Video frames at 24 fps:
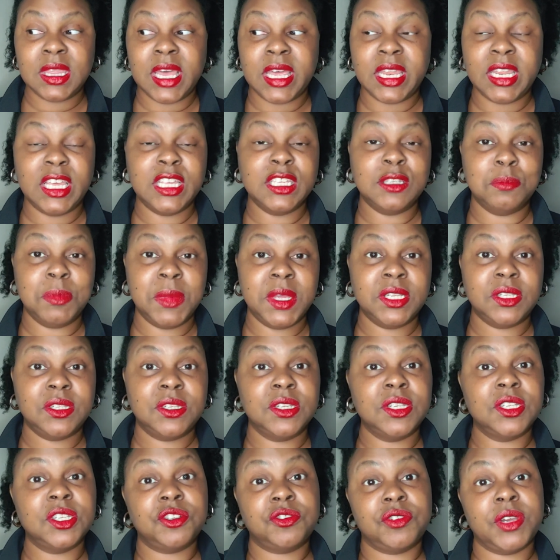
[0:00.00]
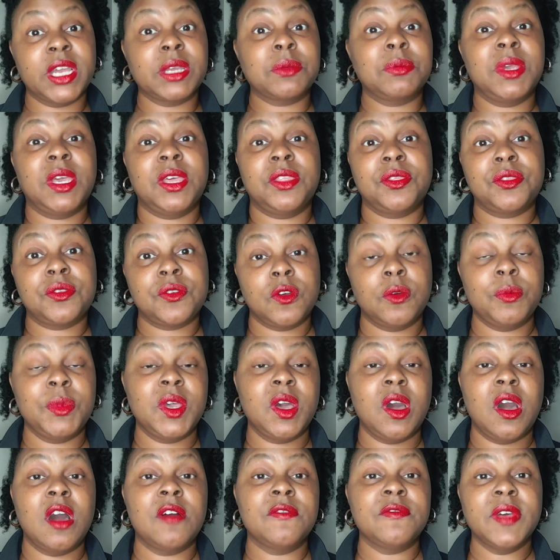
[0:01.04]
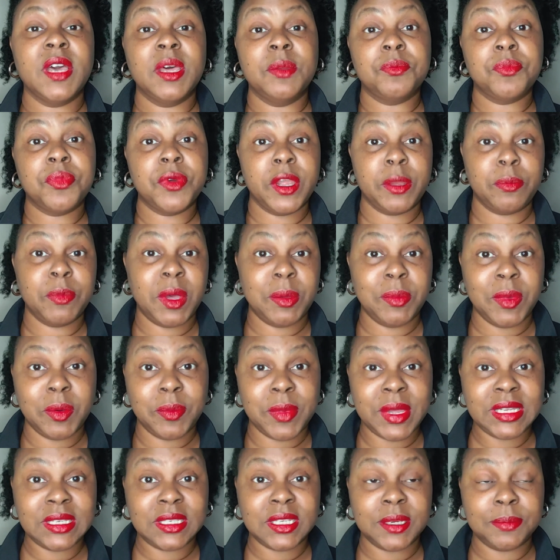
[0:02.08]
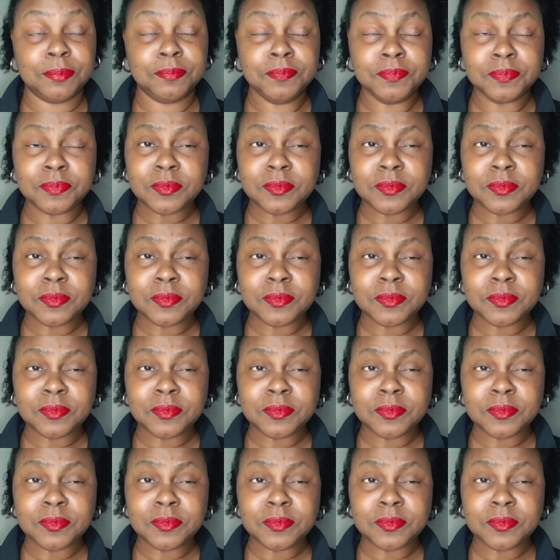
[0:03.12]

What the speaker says: that is meant to distract me and throw me off and break my momentum.